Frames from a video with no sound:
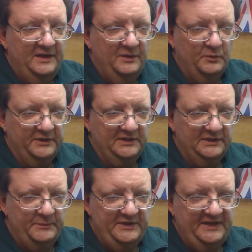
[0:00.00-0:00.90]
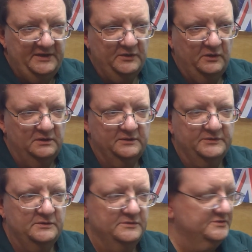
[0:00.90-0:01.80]
well, it eliminated all of
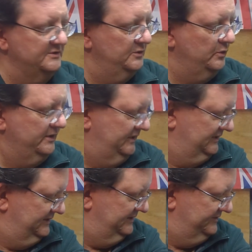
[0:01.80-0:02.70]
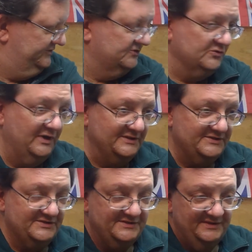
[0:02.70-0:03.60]
those annoying
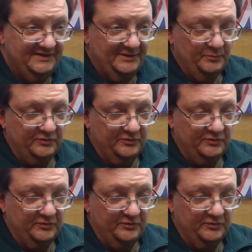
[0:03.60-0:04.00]
struts and